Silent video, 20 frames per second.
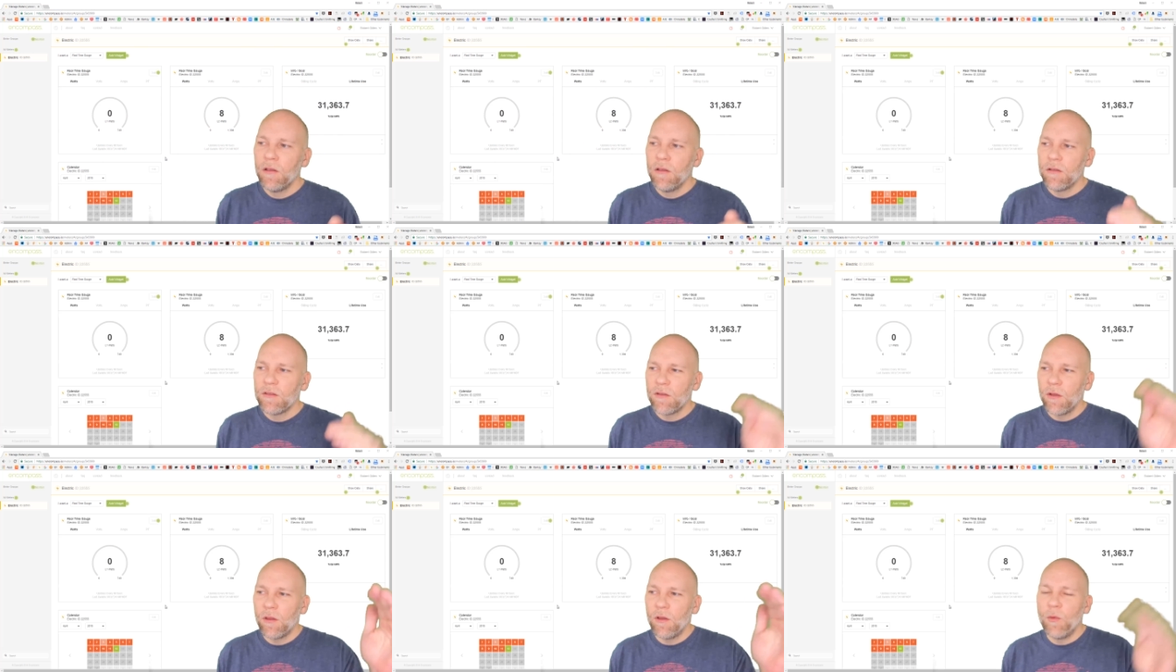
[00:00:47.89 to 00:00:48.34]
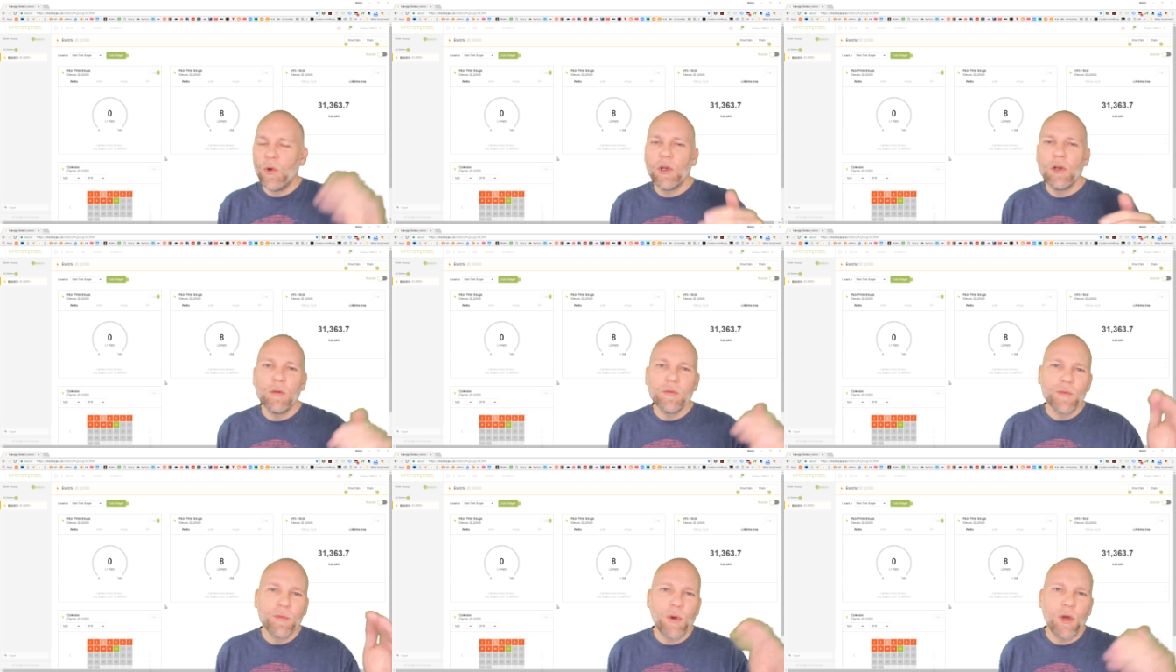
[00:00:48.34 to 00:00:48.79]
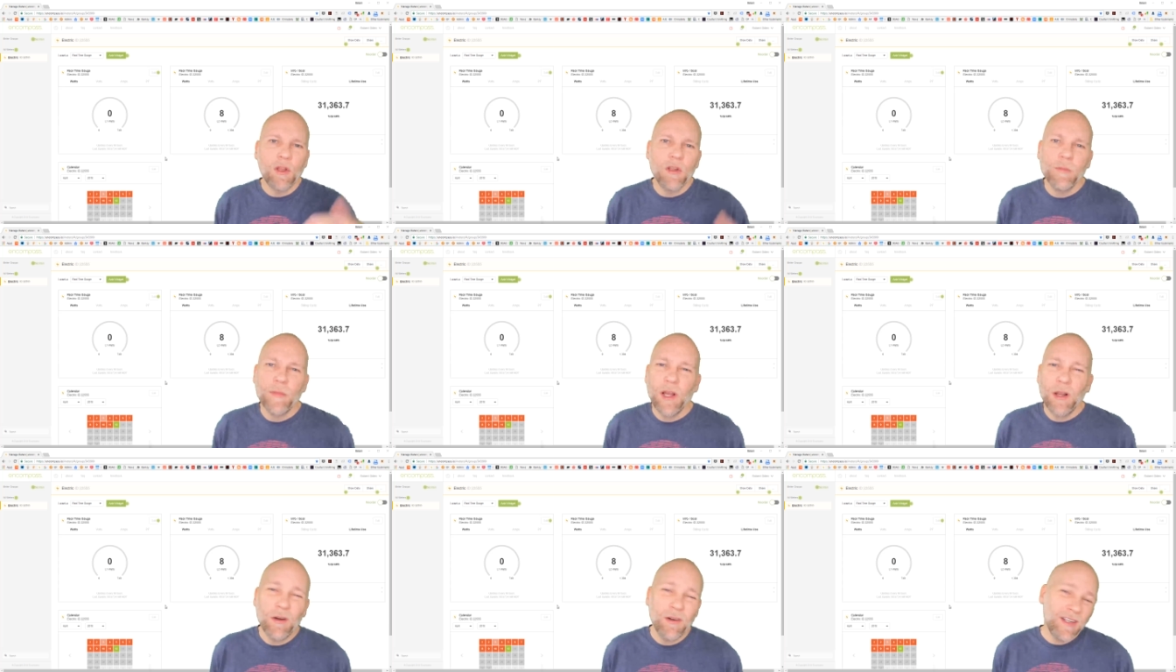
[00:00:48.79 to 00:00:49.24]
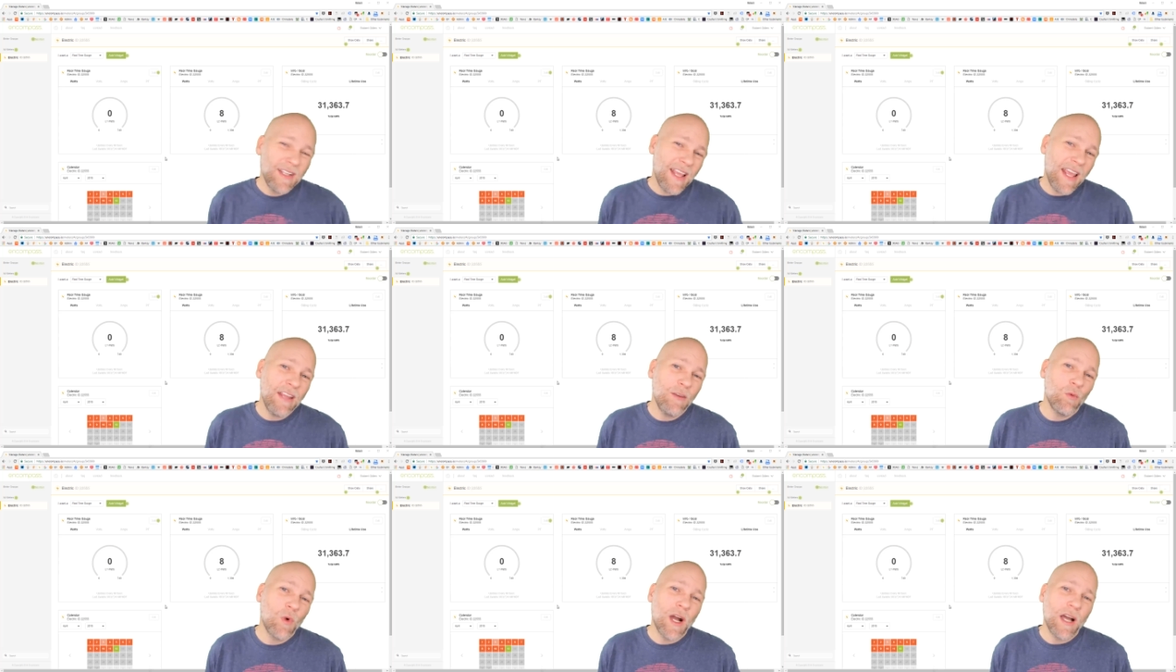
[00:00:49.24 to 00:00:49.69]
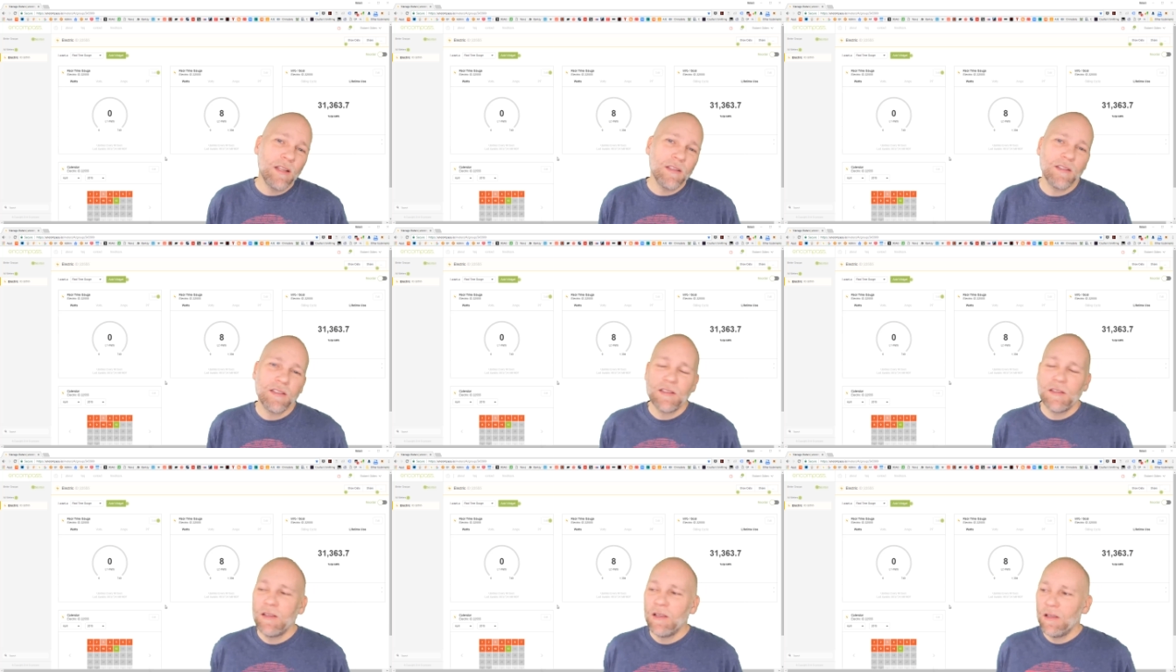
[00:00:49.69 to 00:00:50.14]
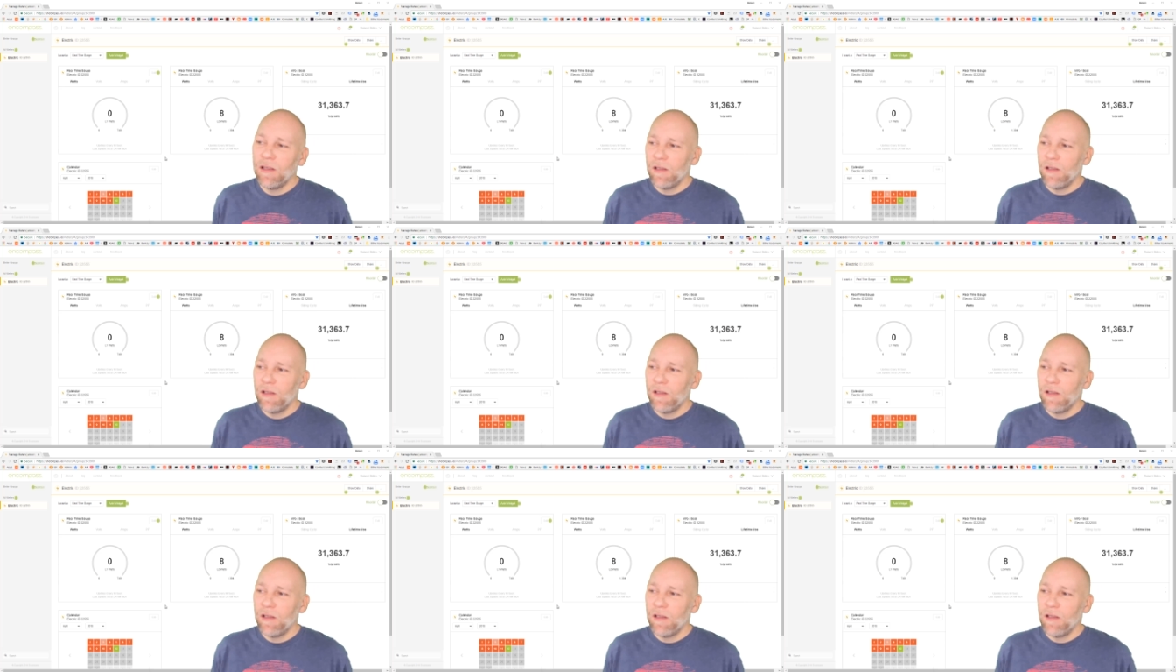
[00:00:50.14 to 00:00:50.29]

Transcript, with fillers: So the modem's pulling about 8 watts.